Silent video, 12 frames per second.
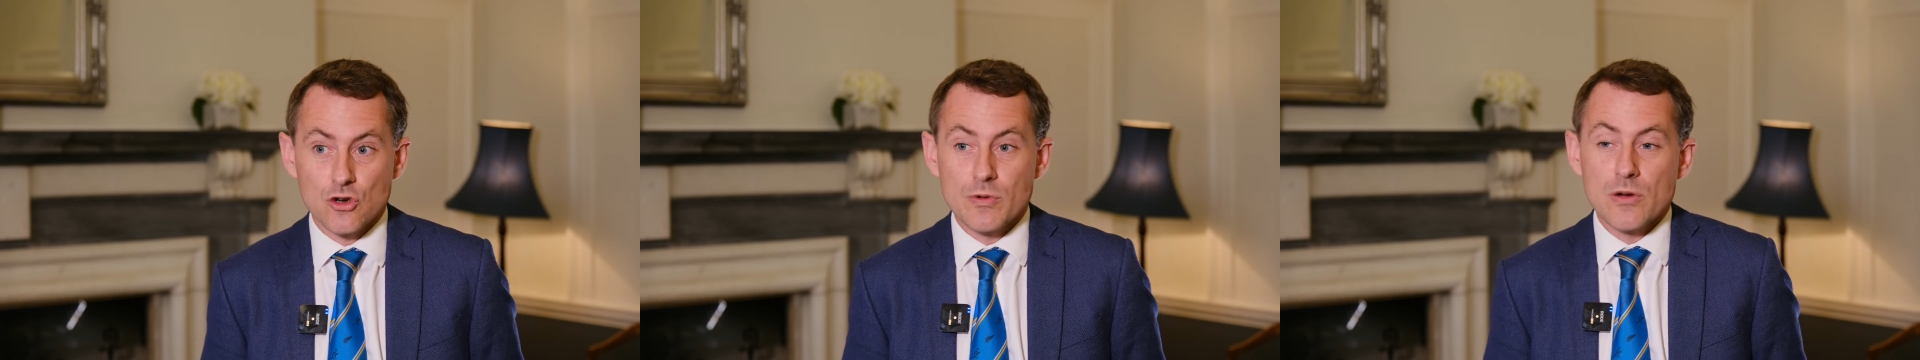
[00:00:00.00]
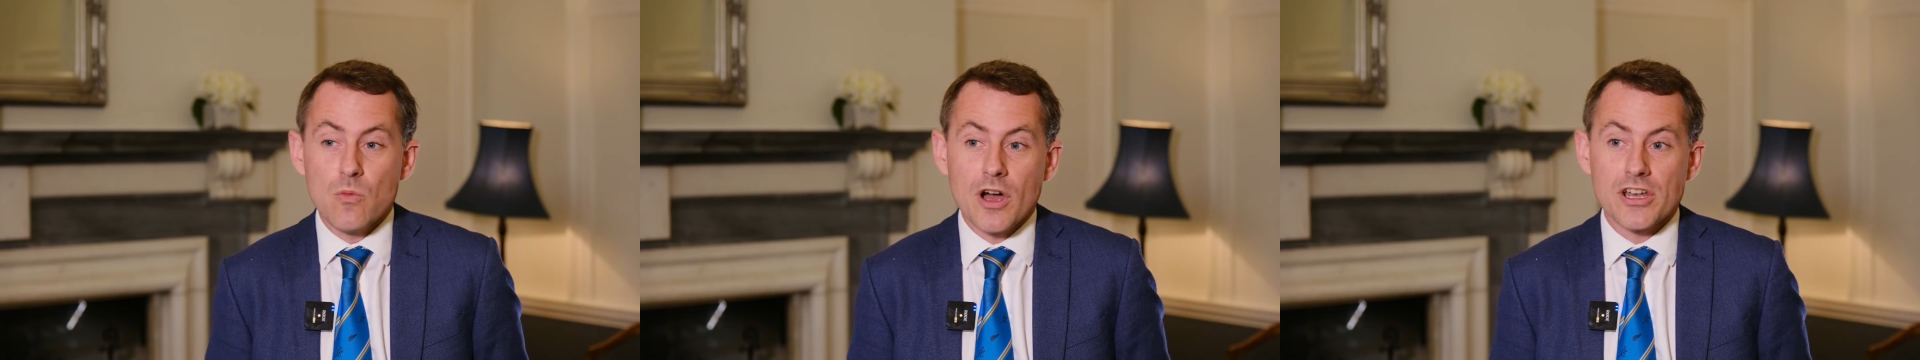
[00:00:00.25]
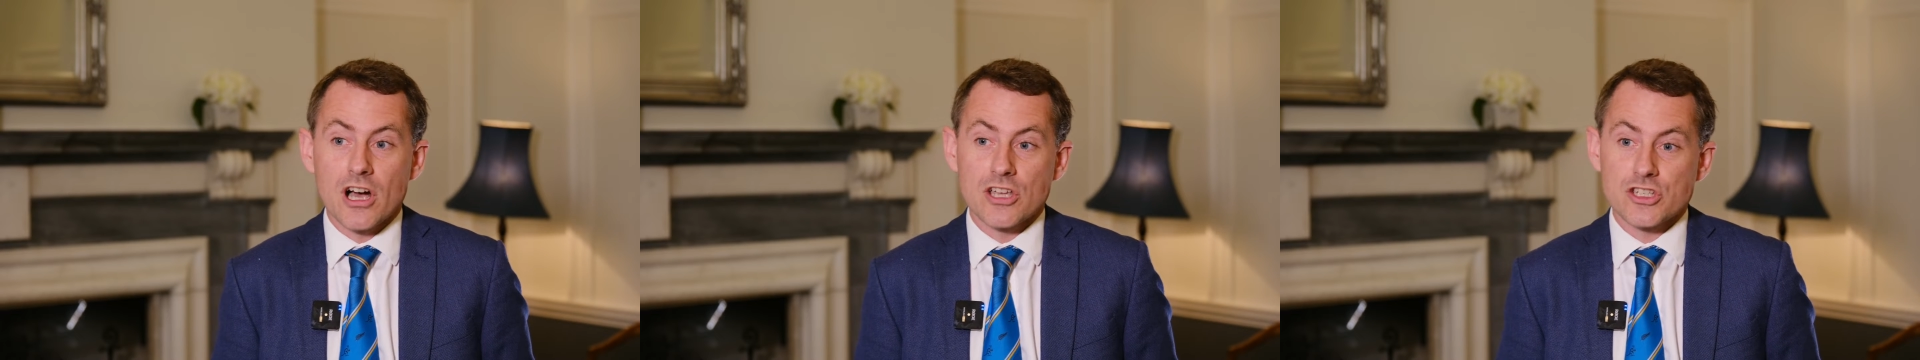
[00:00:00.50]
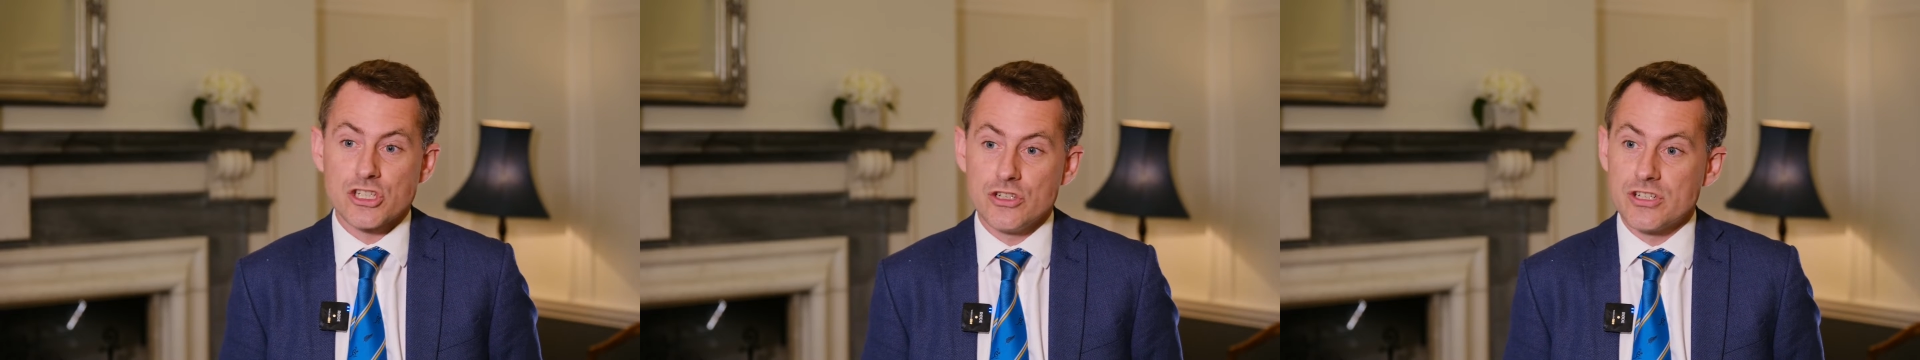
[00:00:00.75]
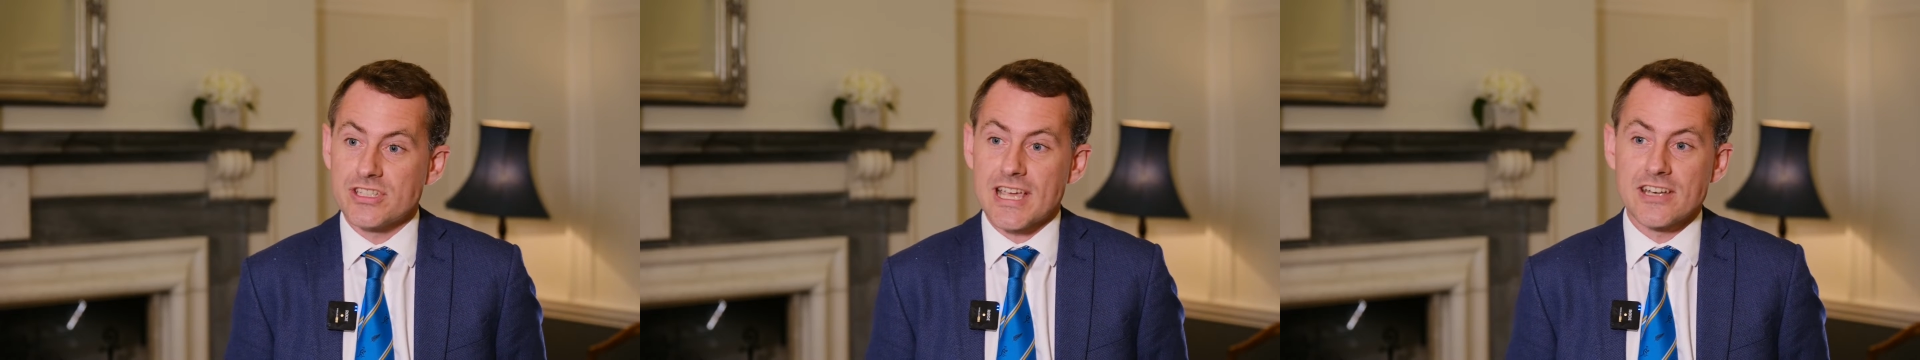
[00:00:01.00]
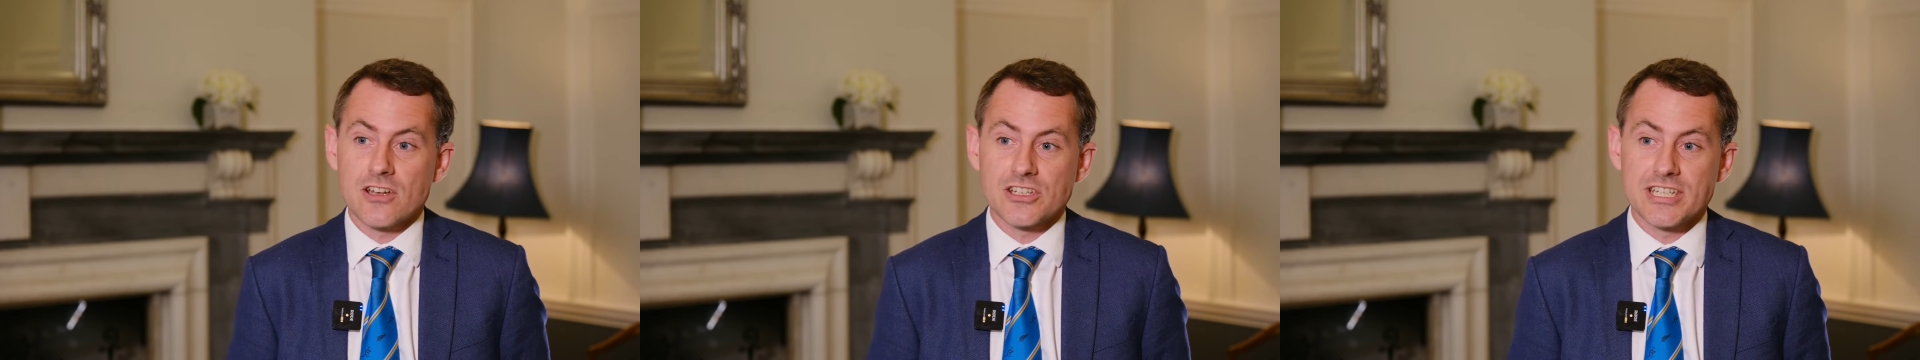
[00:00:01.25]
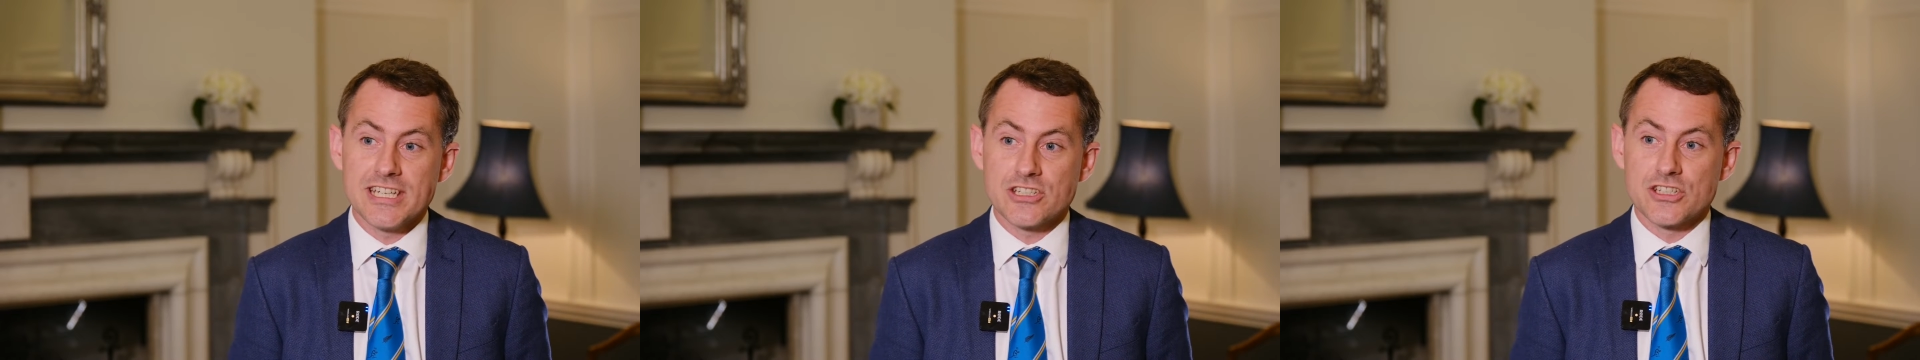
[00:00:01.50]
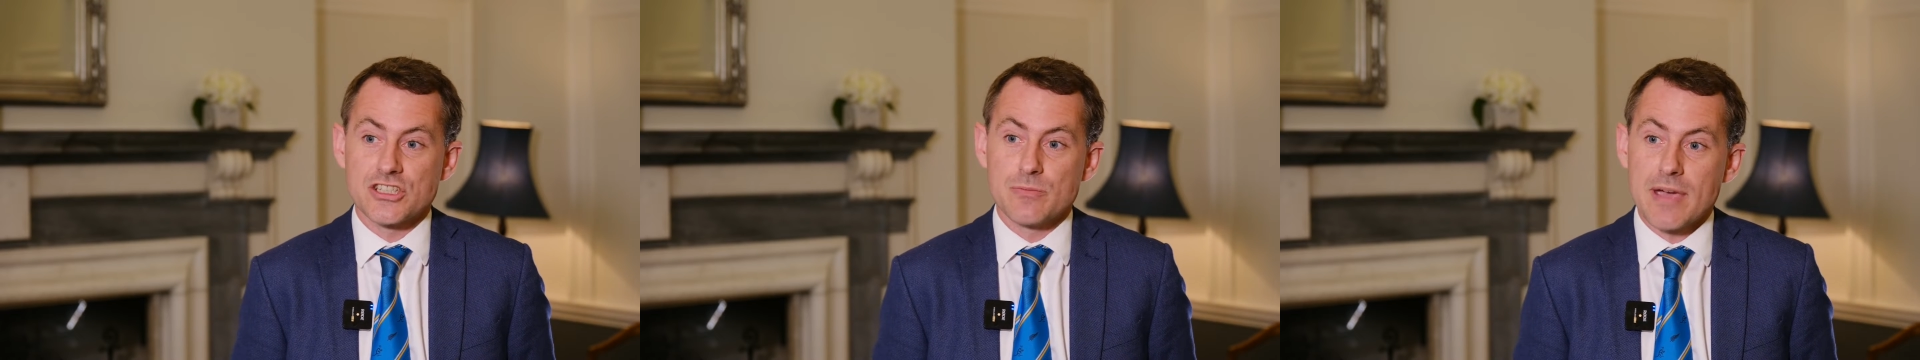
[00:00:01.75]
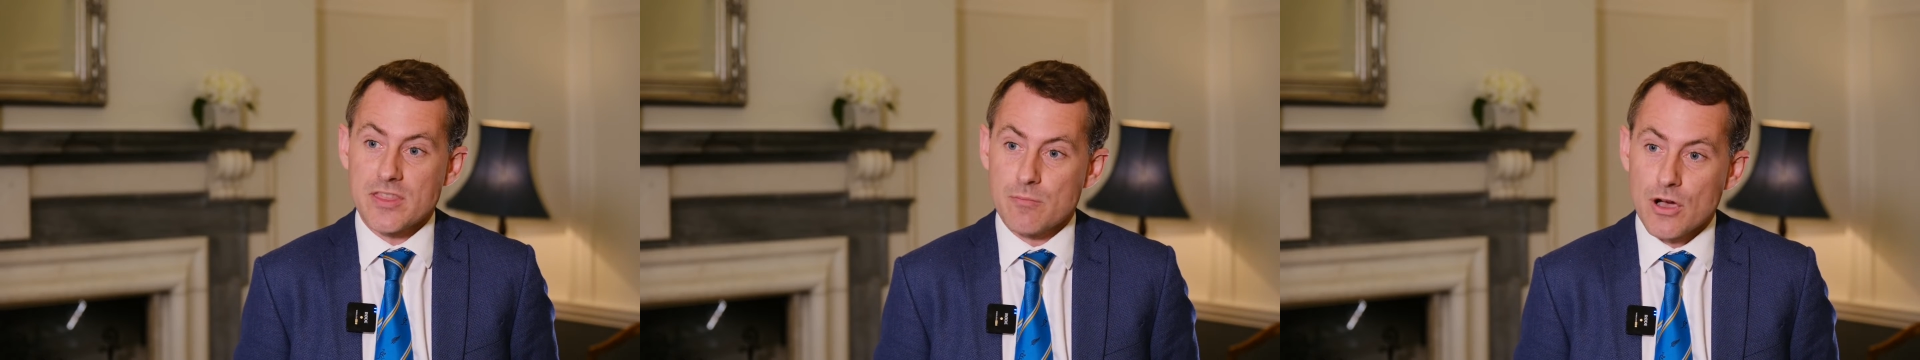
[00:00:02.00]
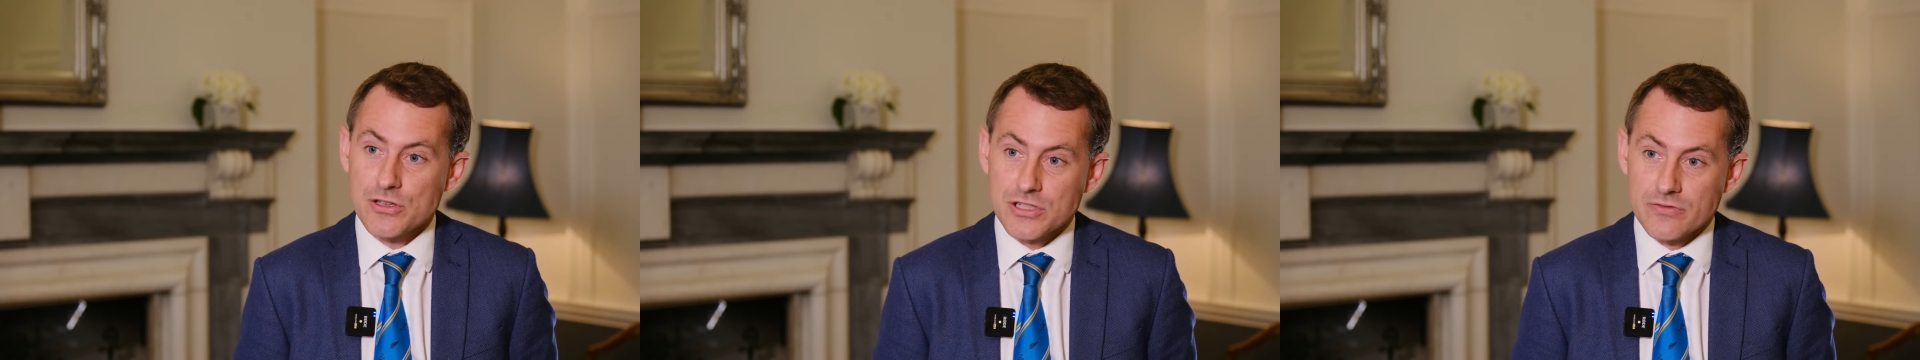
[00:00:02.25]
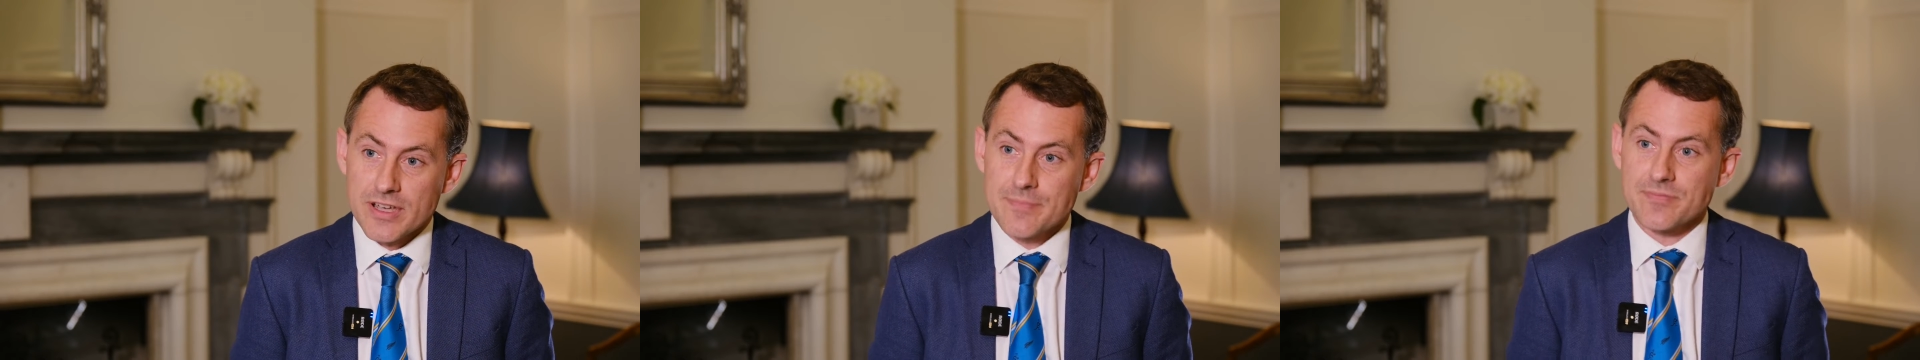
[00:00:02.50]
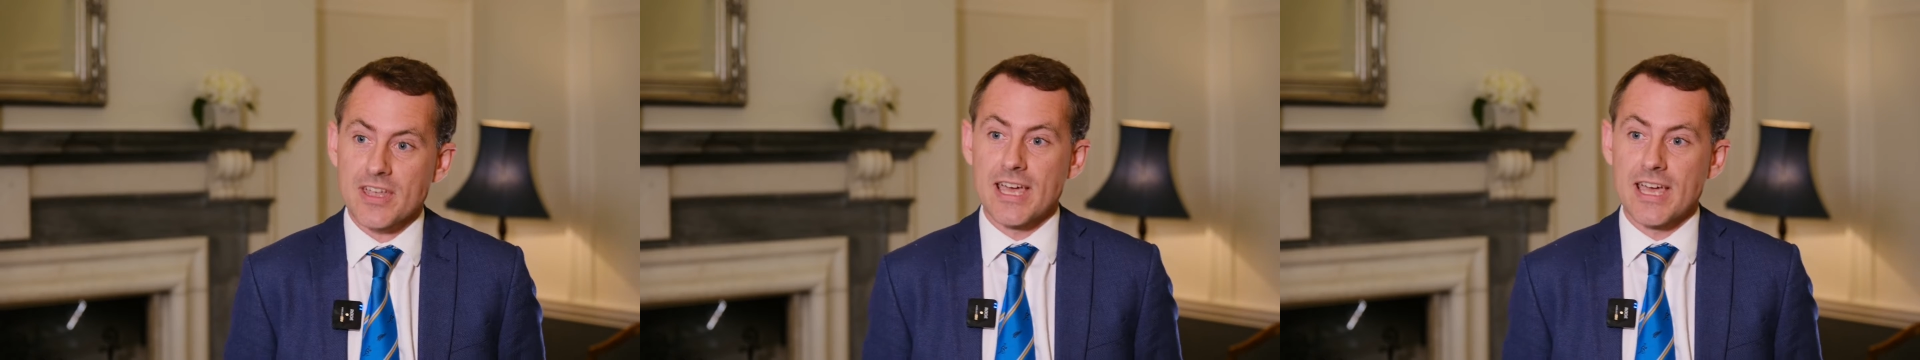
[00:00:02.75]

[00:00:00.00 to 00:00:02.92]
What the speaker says: We want our students and our teachers to make the most of it.